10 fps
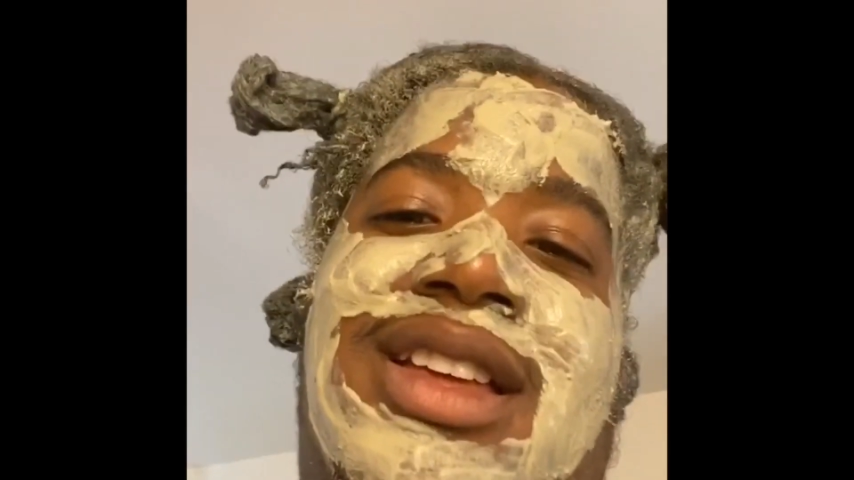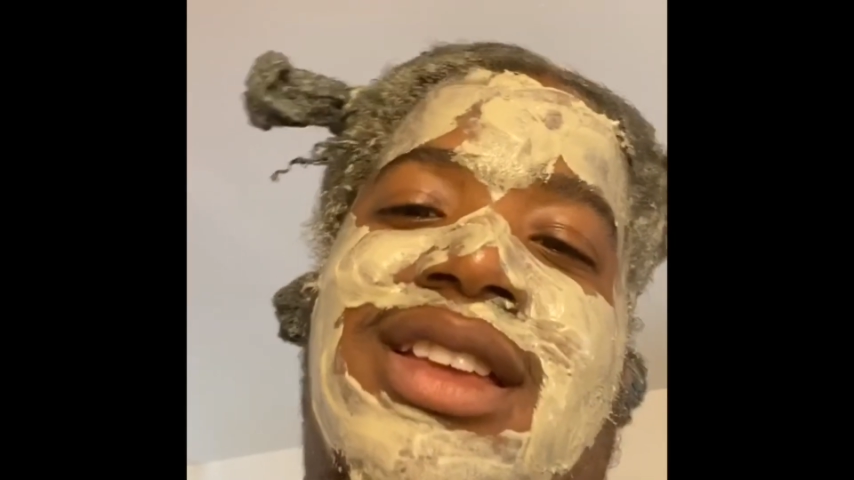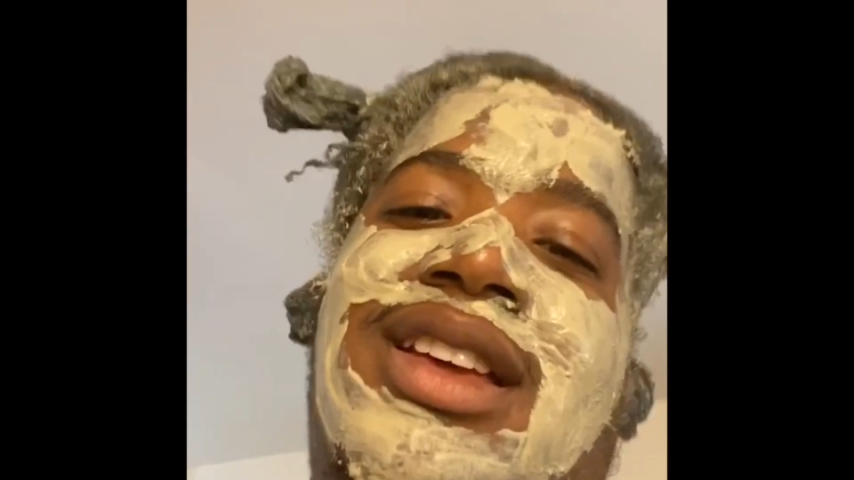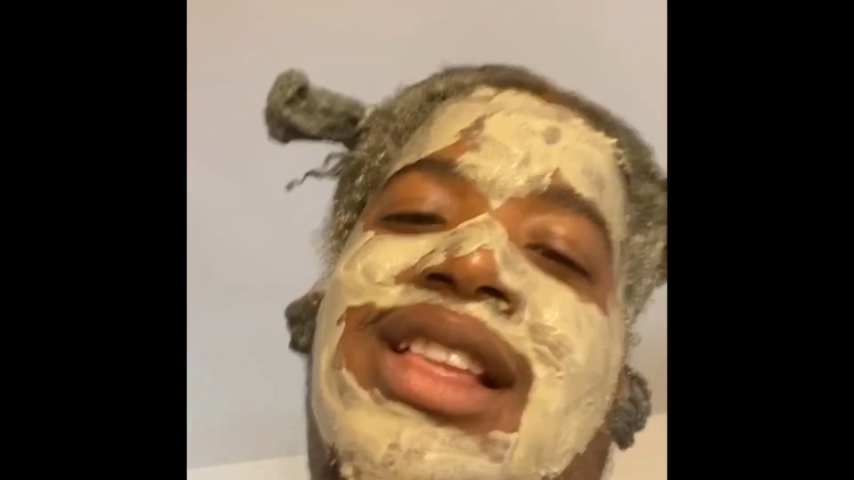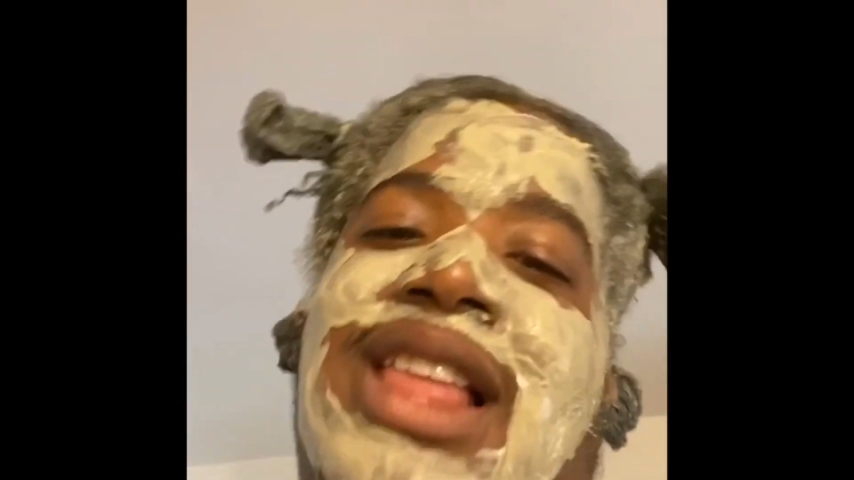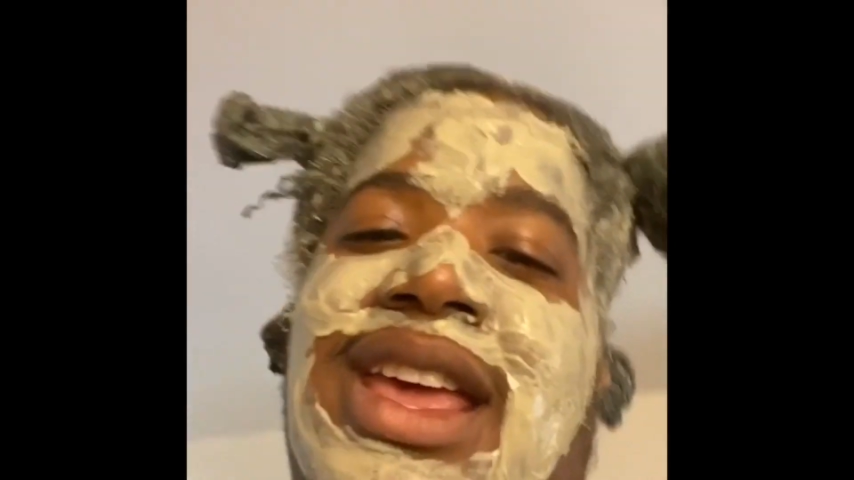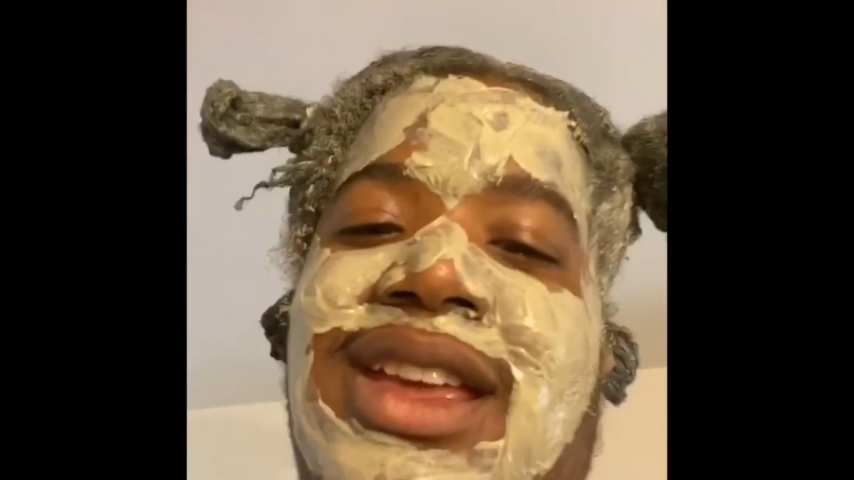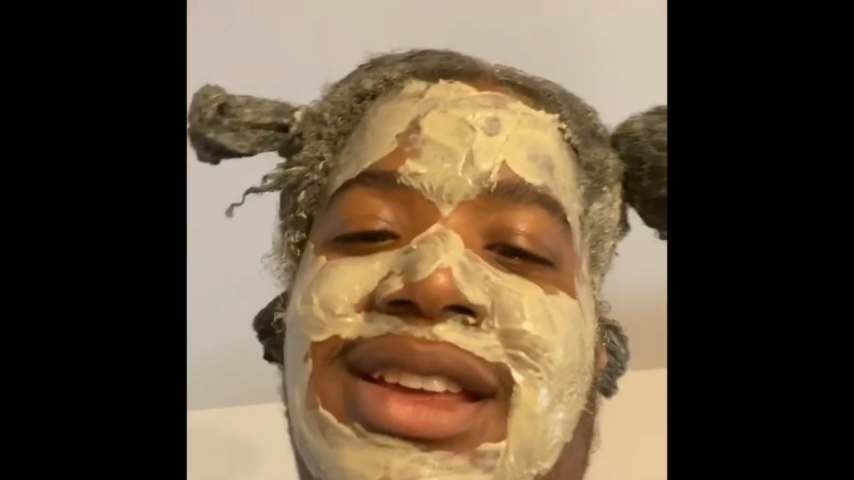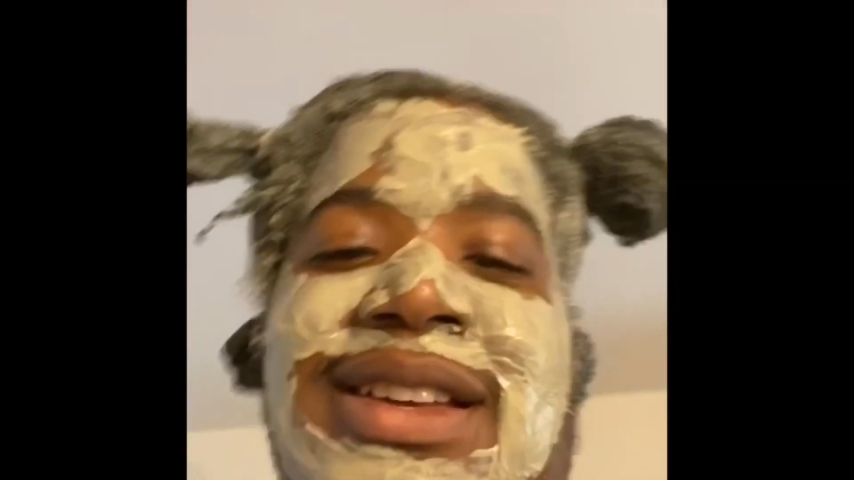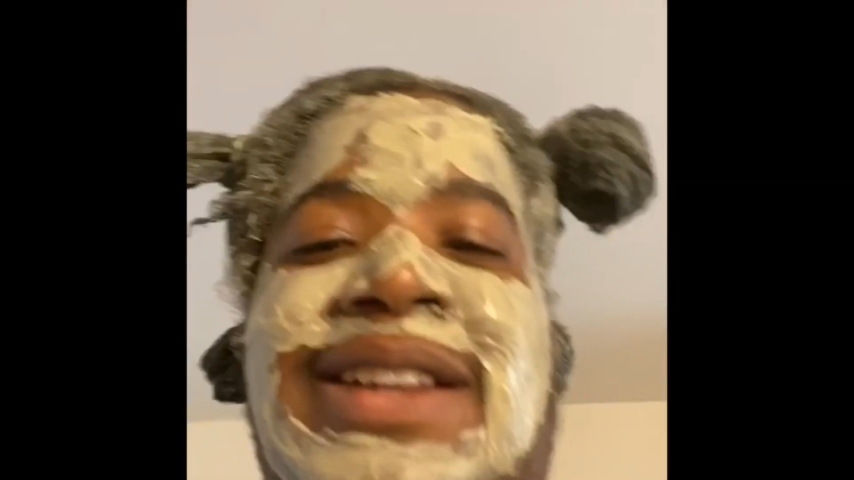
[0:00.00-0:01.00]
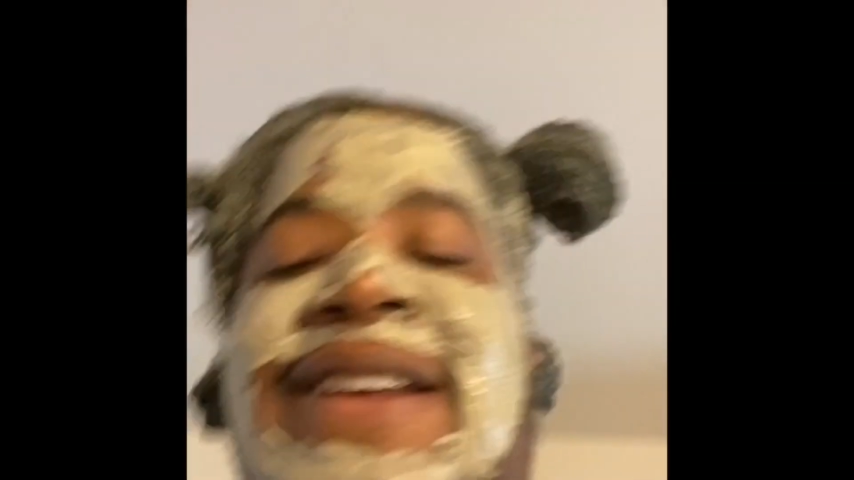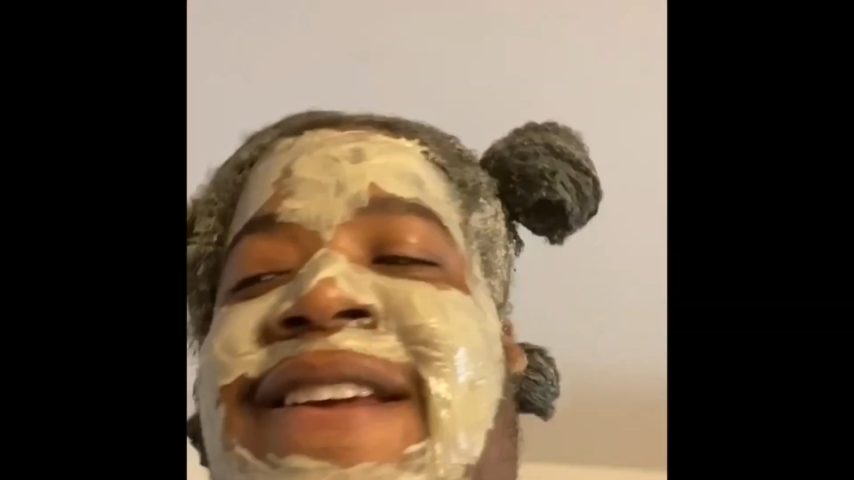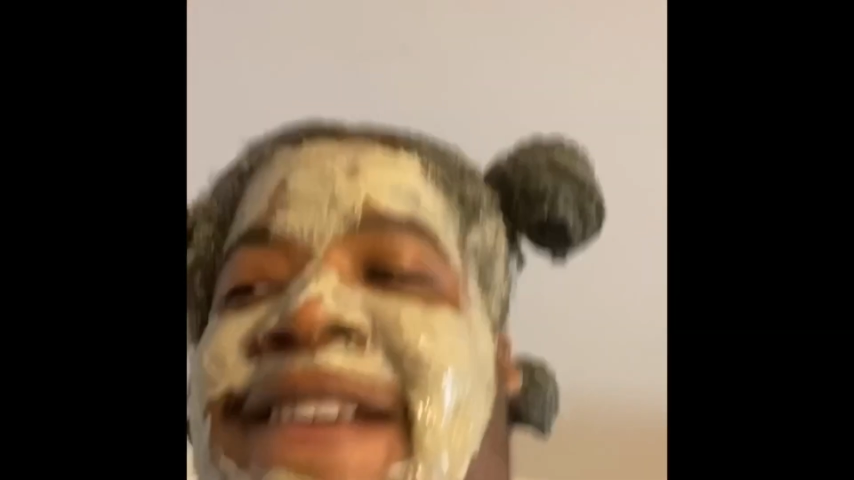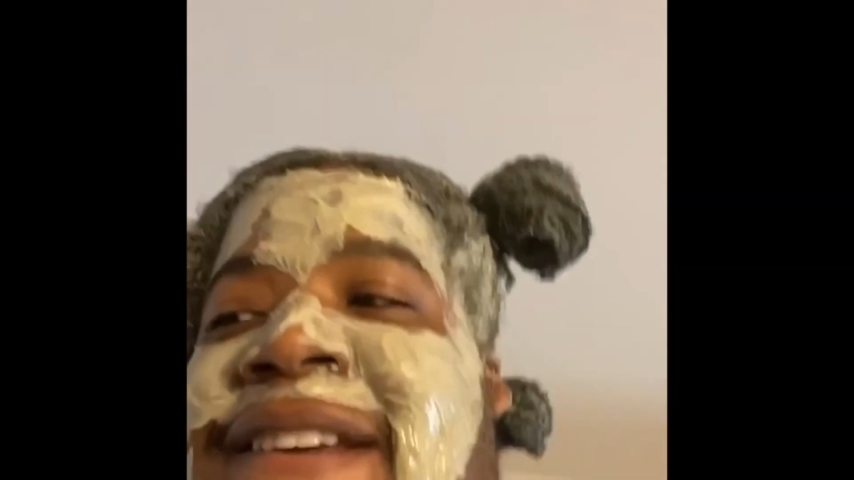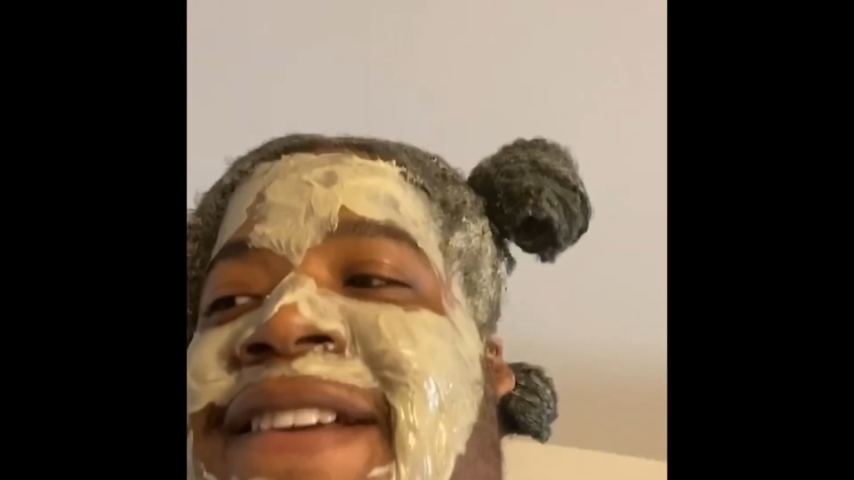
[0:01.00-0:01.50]
clay.
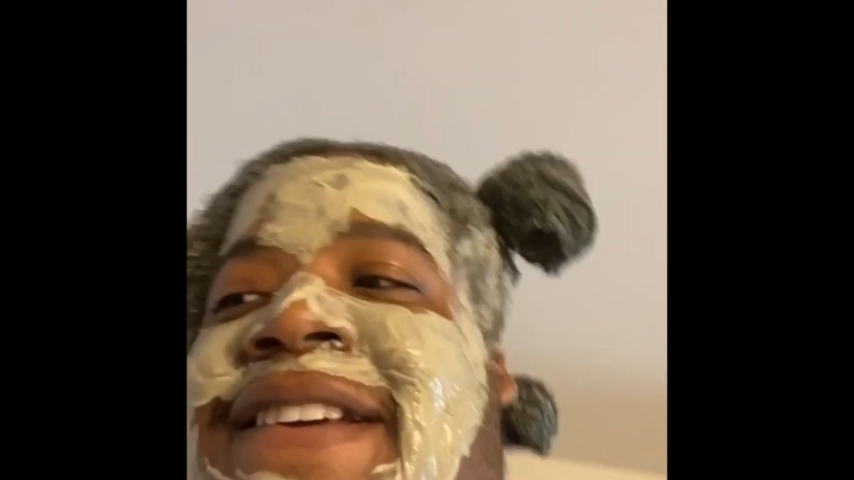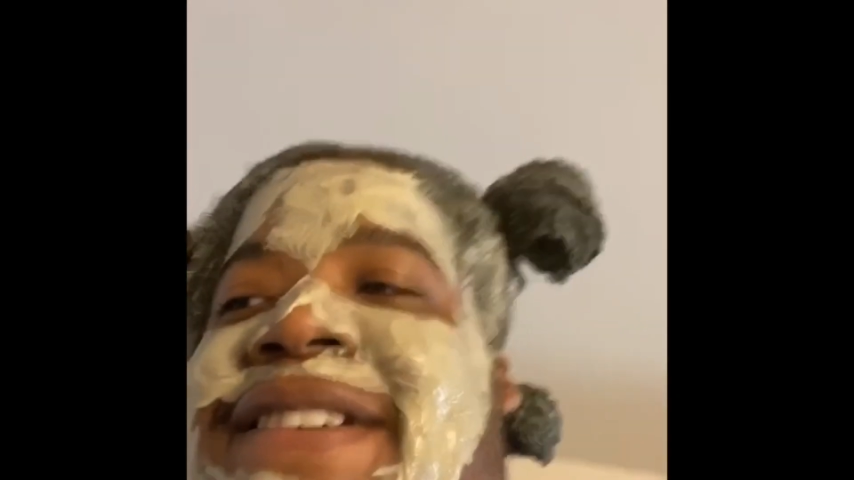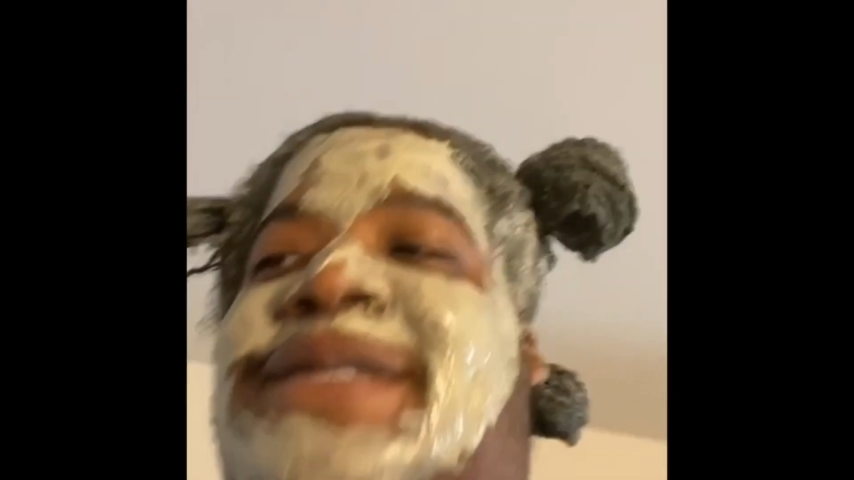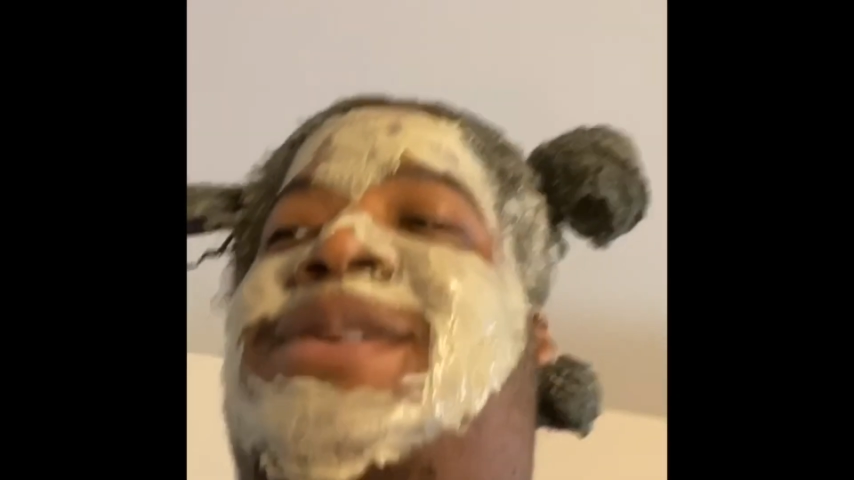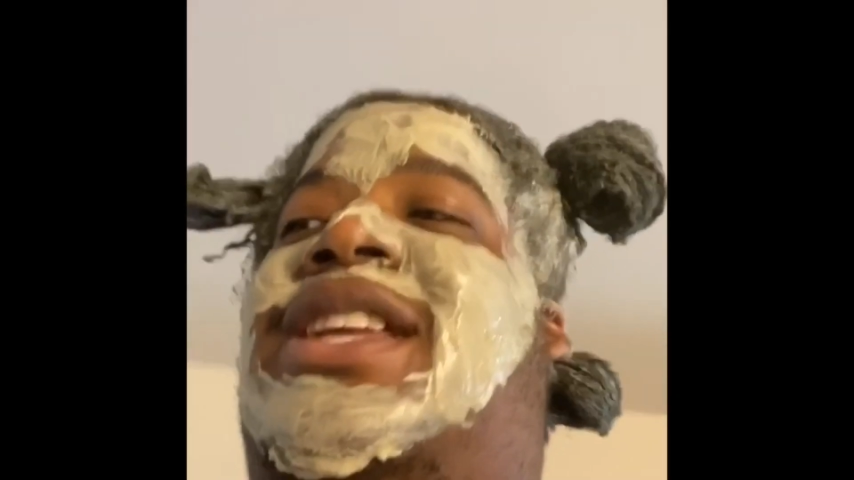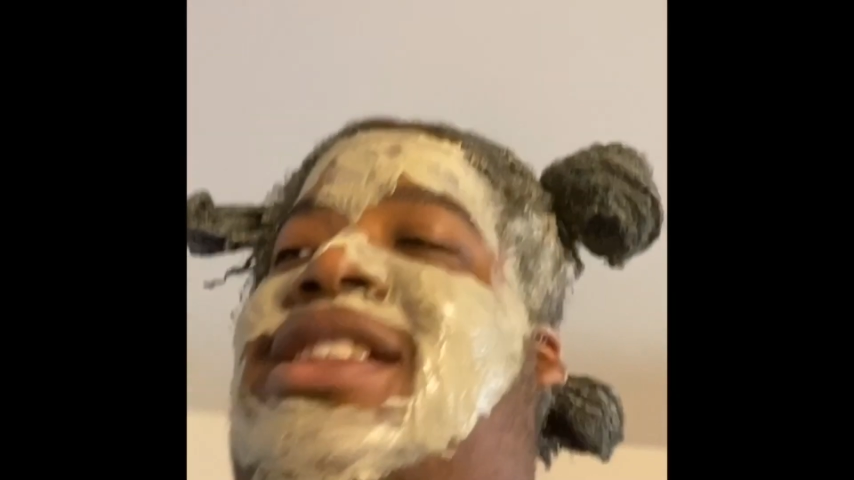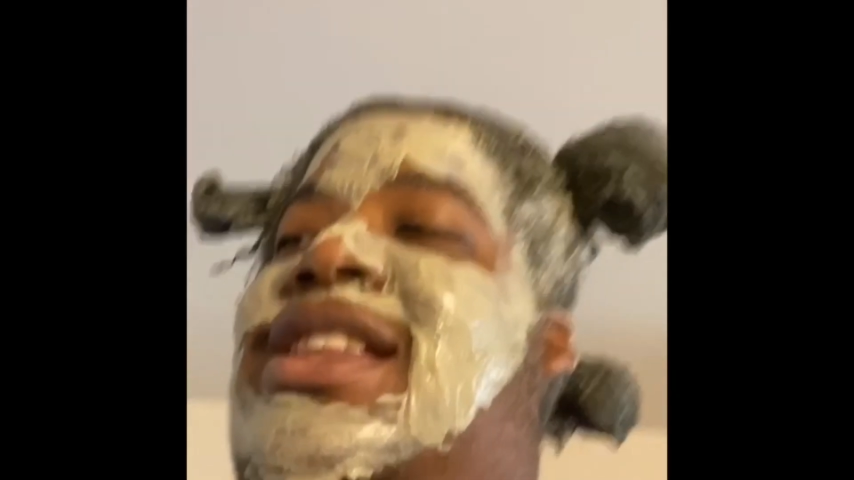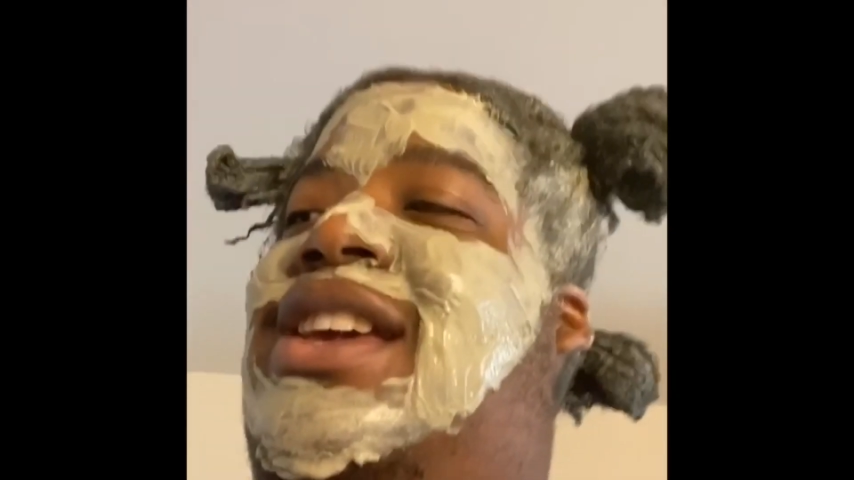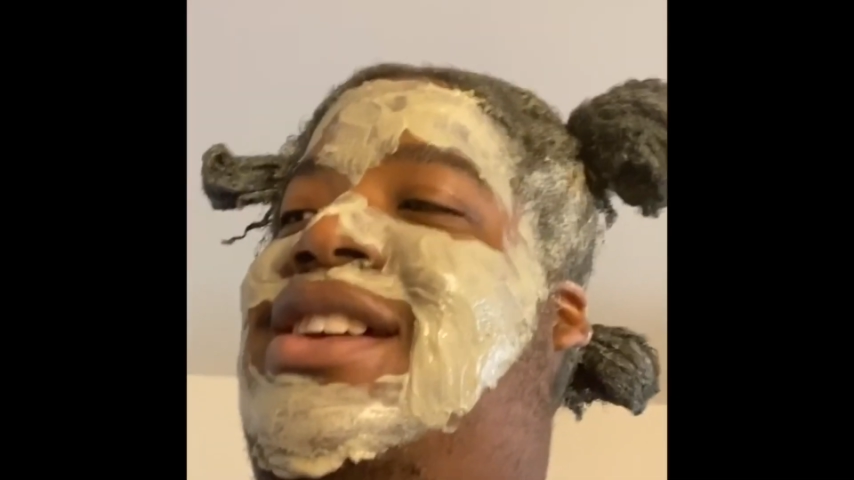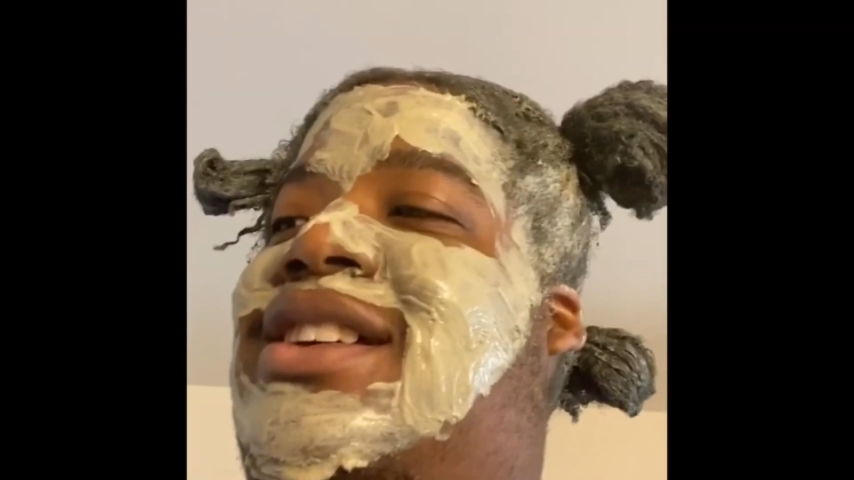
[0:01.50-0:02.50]
What do you think?